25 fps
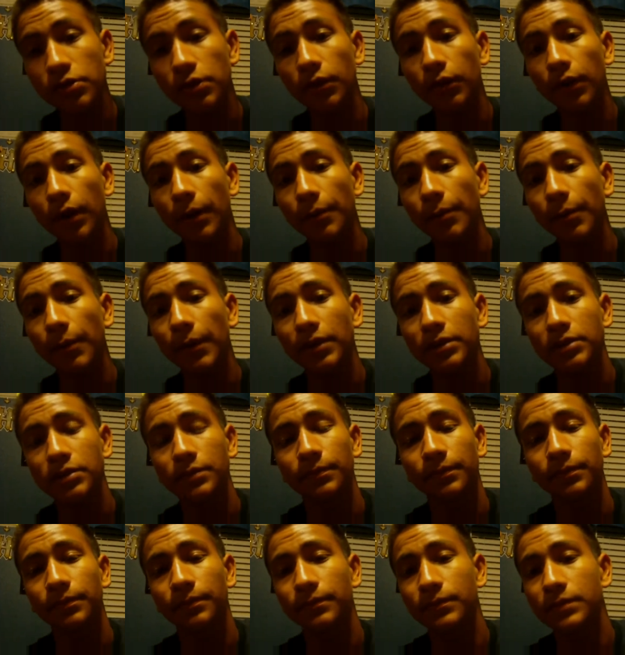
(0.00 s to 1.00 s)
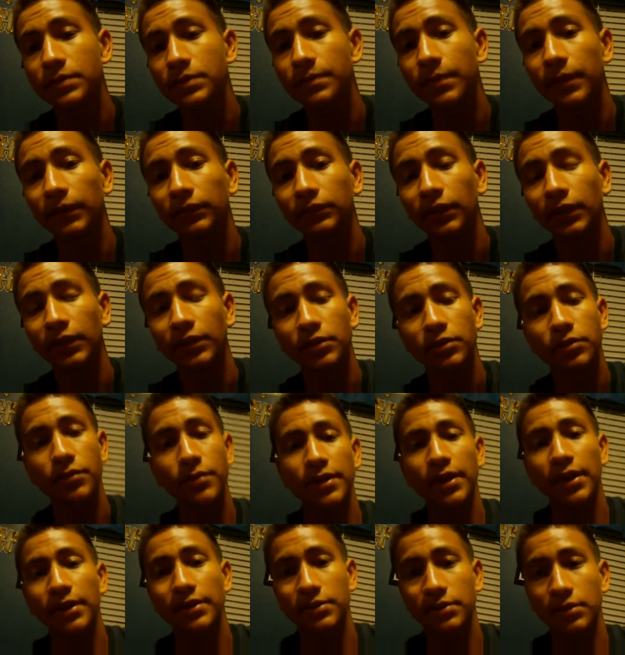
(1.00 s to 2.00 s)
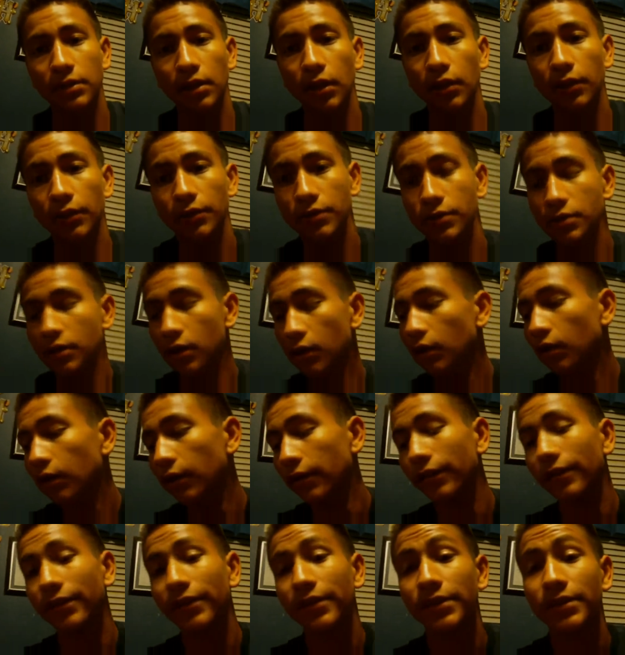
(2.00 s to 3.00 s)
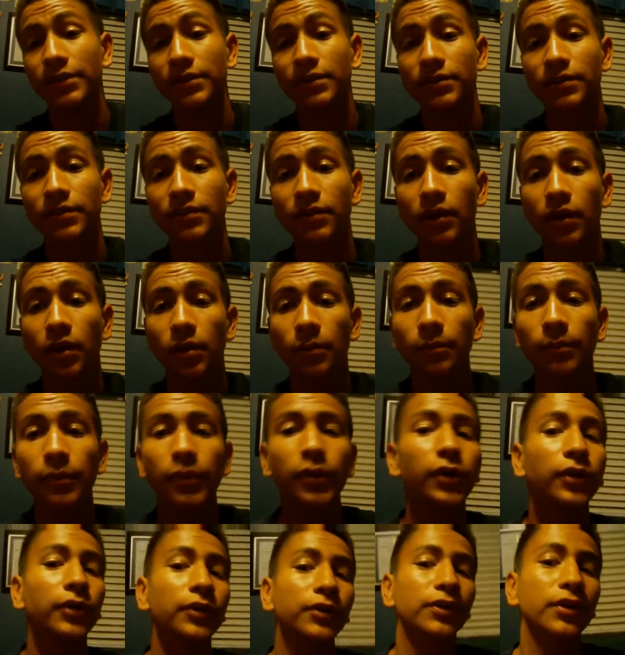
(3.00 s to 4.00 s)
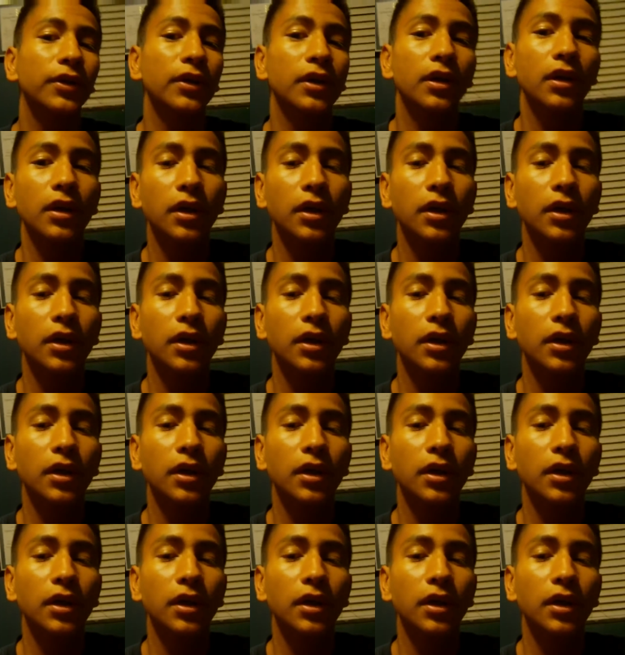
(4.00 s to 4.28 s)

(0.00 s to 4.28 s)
So I'm about to spend like $2,000 on this build,